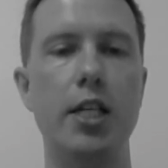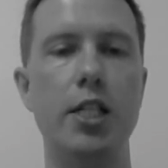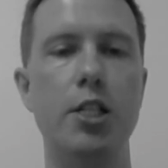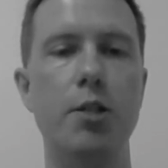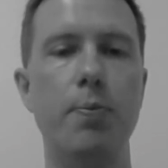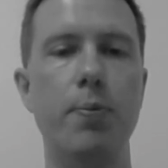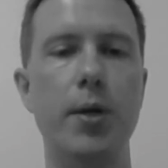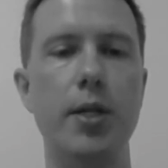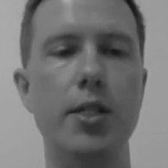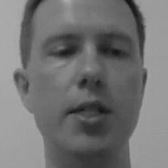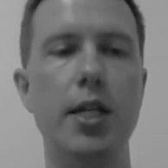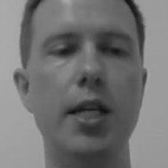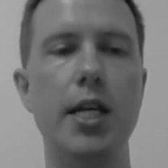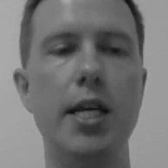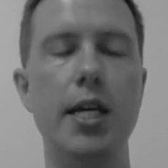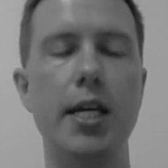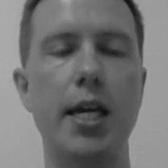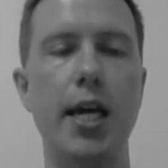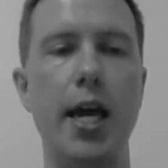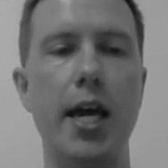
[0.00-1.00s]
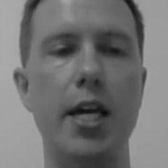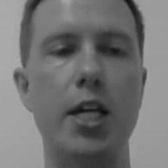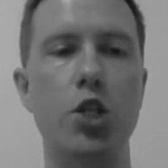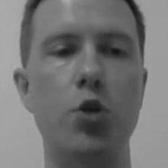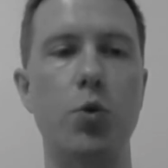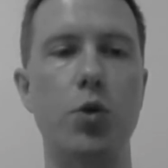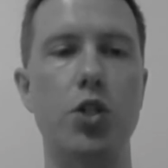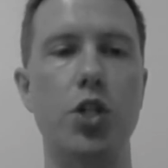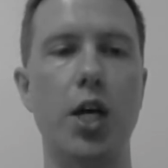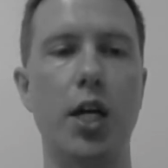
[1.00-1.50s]
explicitly
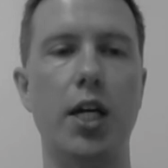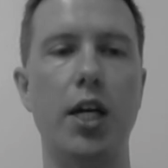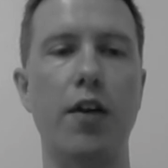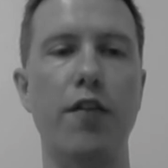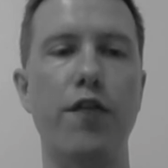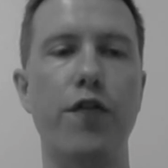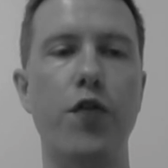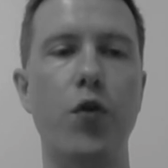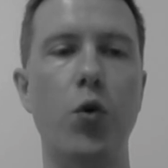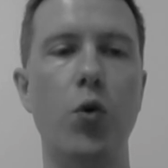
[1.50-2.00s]
engaged with checking